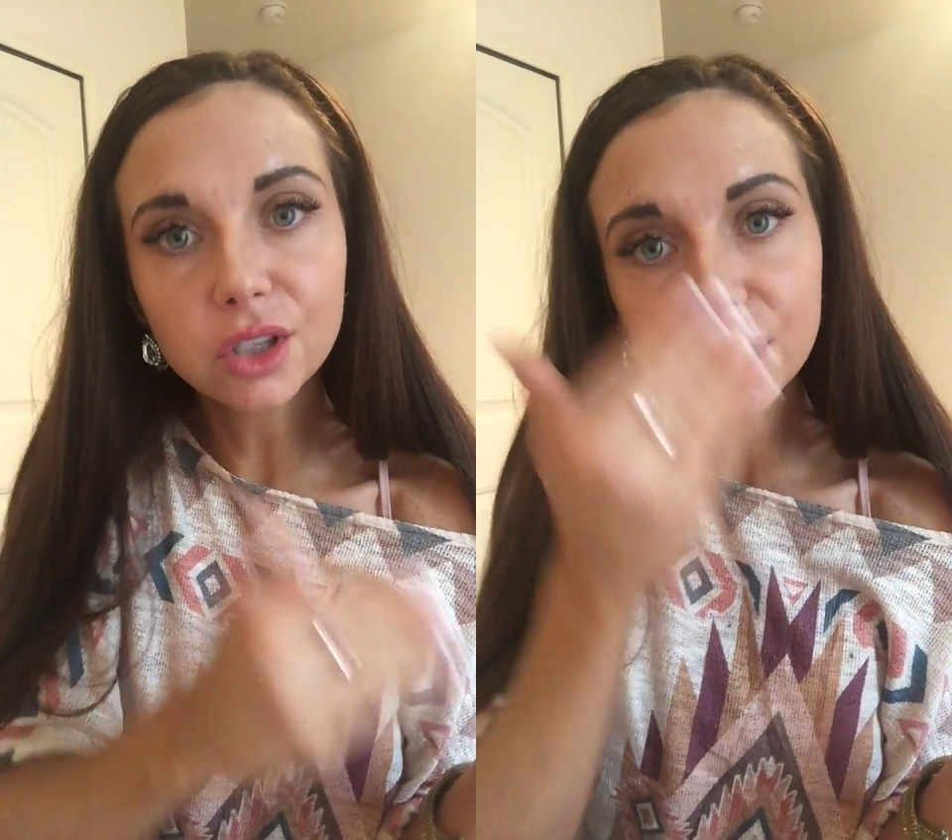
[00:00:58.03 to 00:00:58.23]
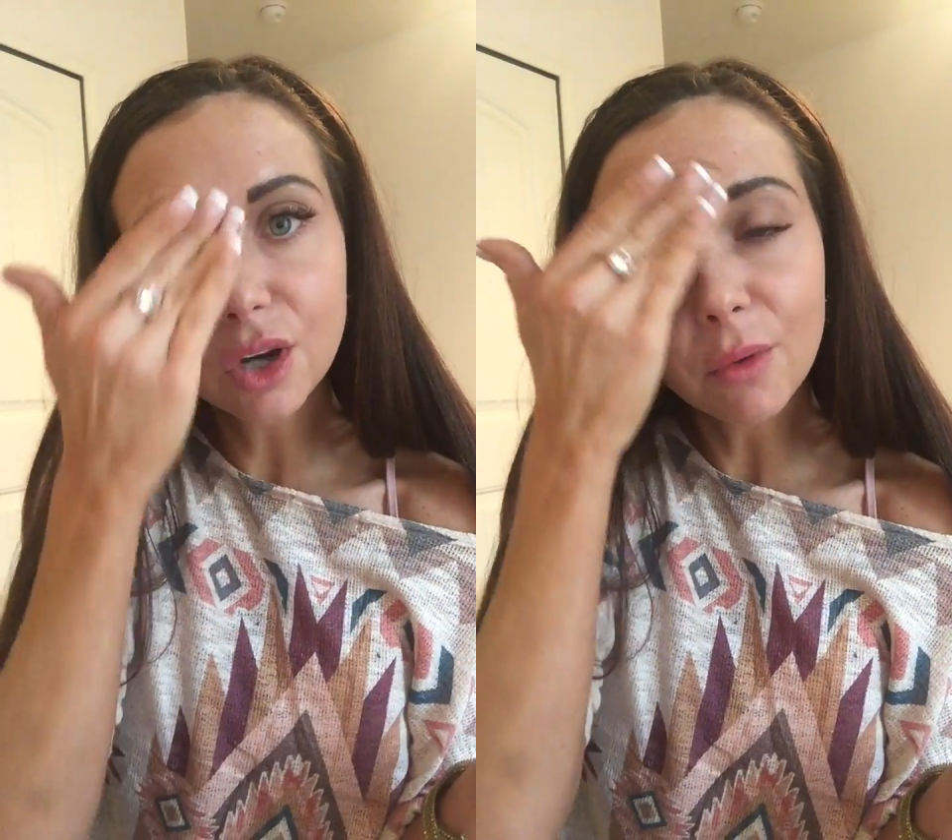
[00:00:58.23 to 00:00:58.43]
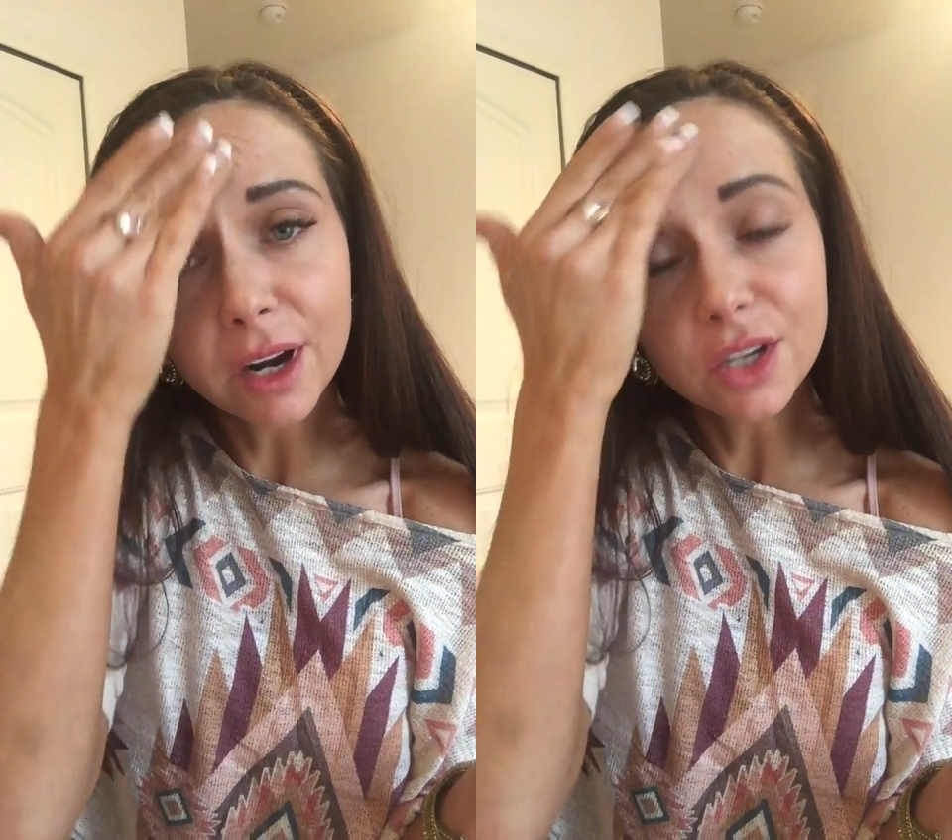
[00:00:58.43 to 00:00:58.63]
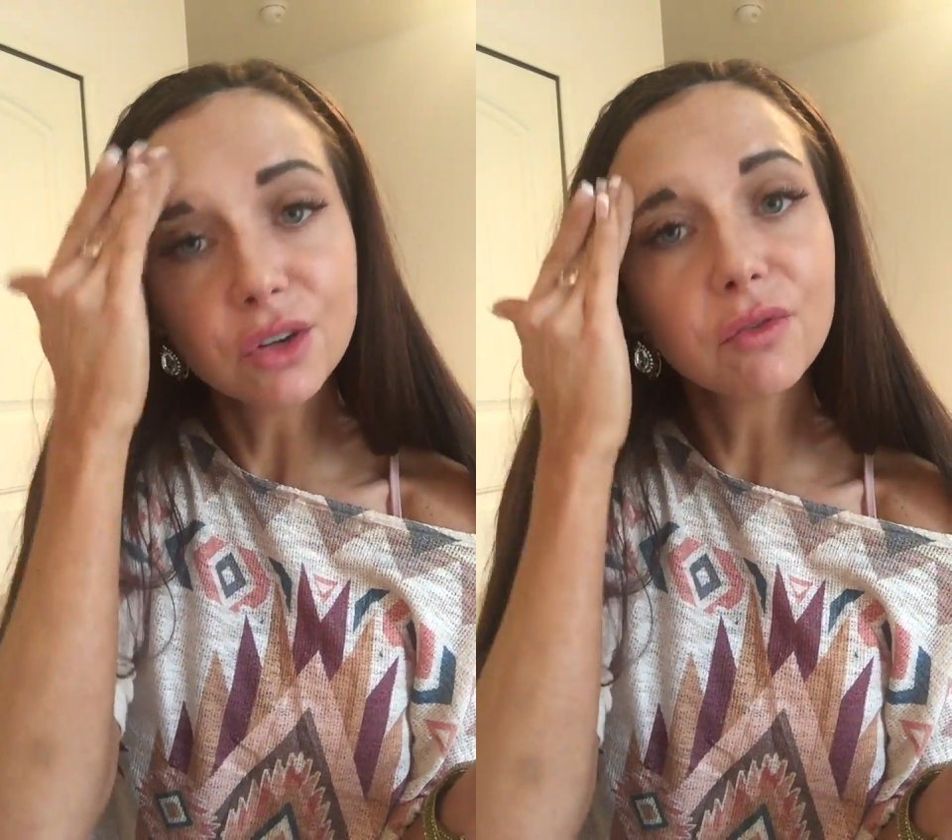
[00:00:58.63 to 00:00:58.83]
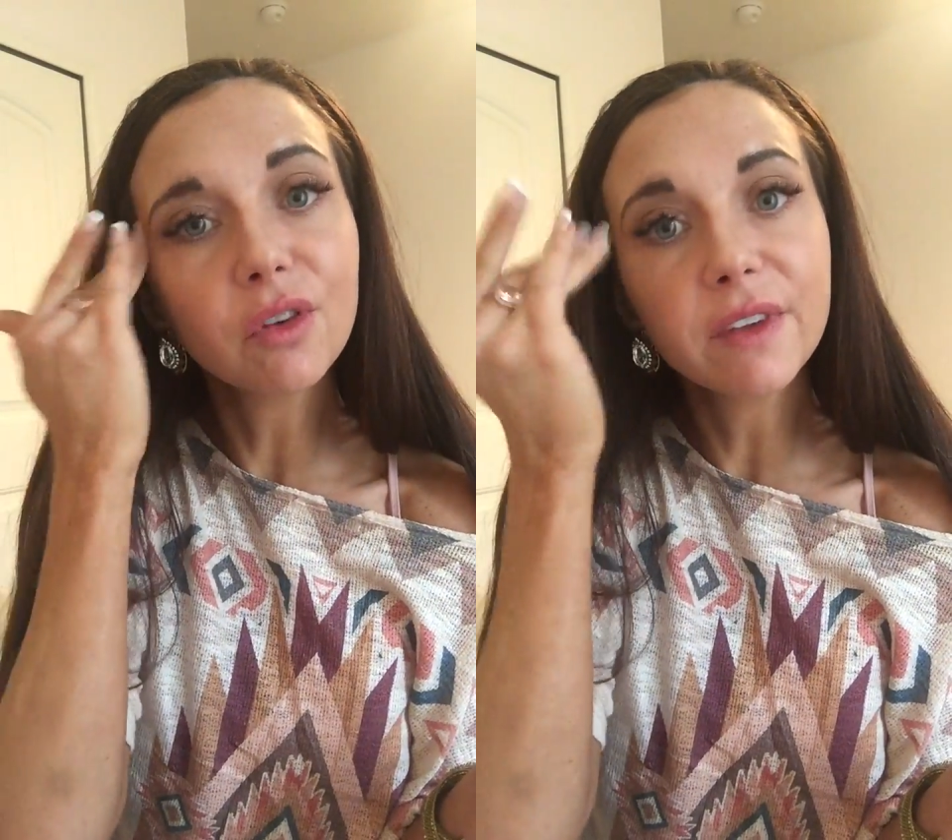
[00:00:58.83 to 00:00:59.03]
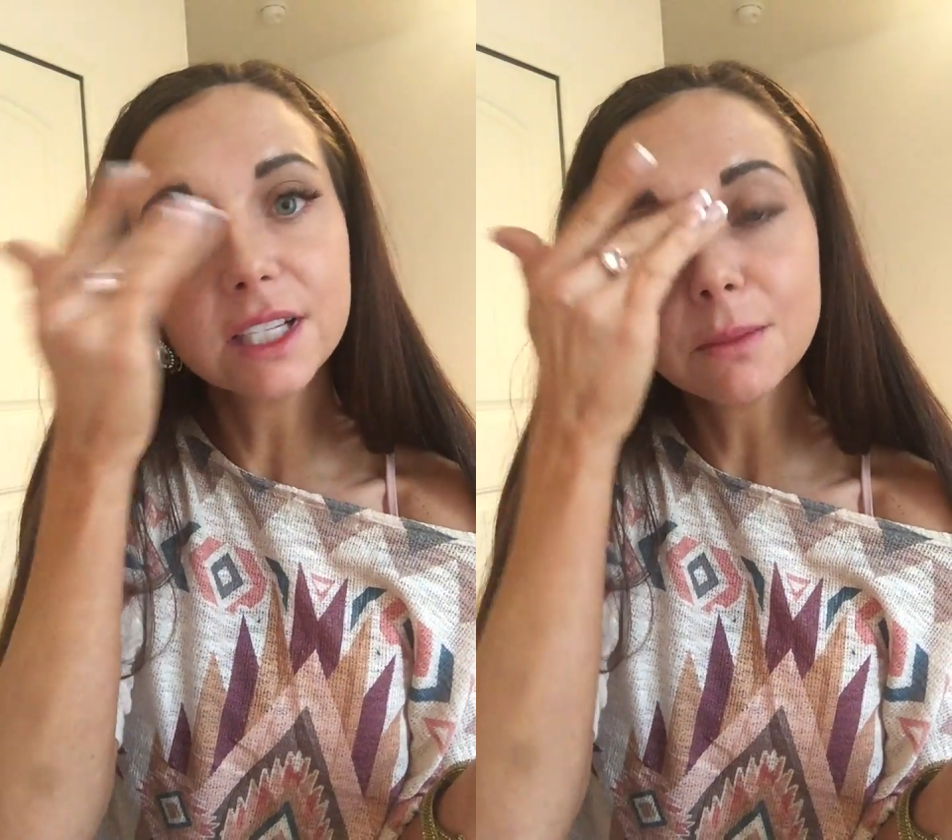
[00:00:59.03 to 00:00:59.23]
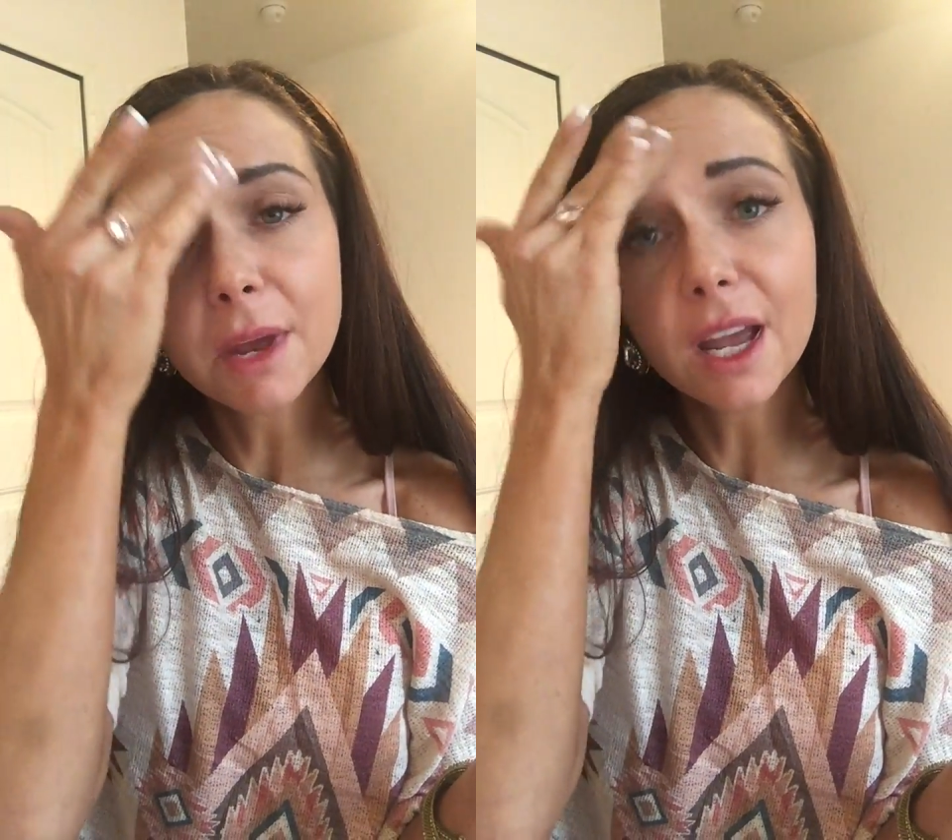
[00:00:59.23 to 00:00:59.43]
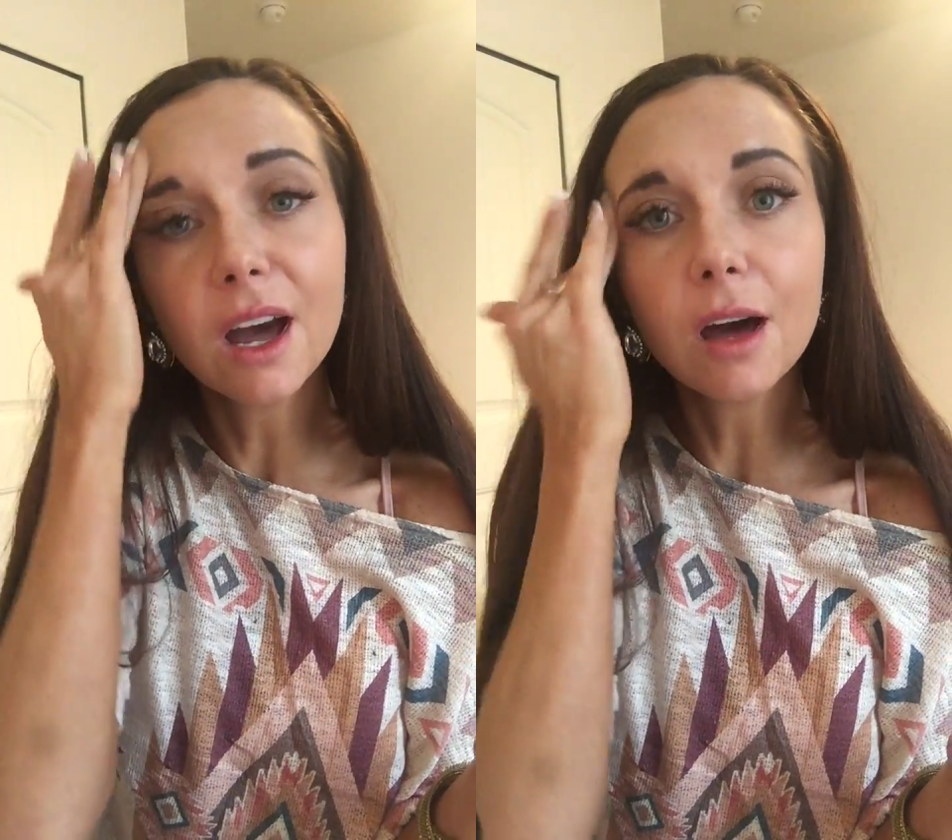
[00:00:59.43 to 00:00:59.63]
just don't want to do full face
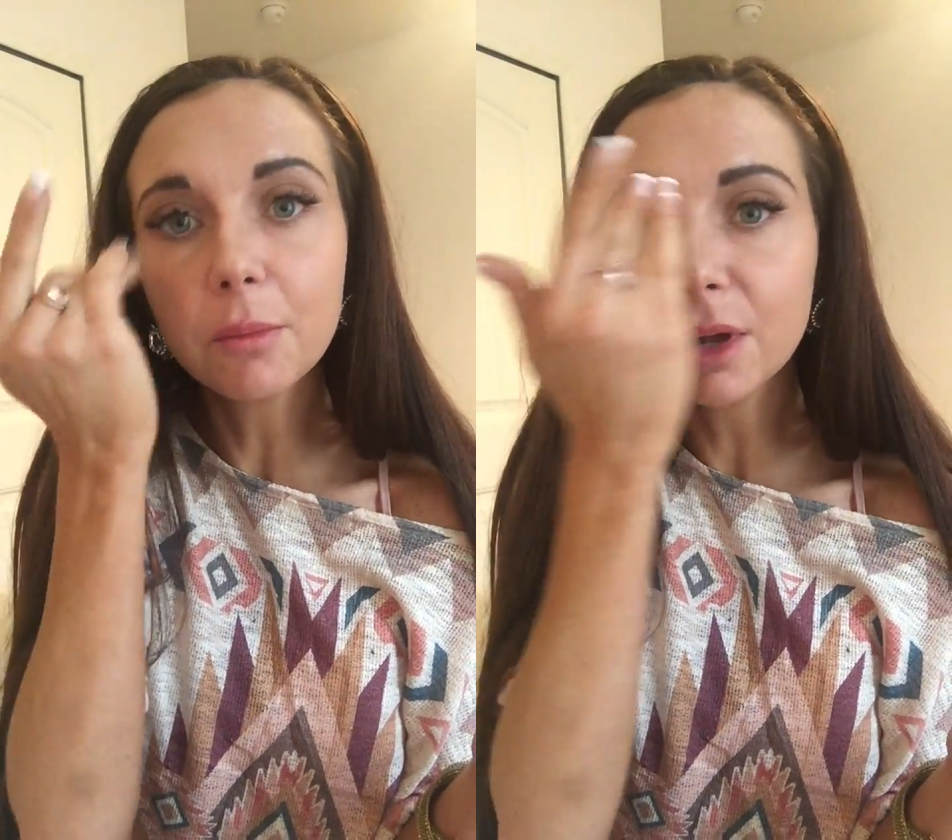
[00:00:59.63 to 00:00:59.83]
makeup.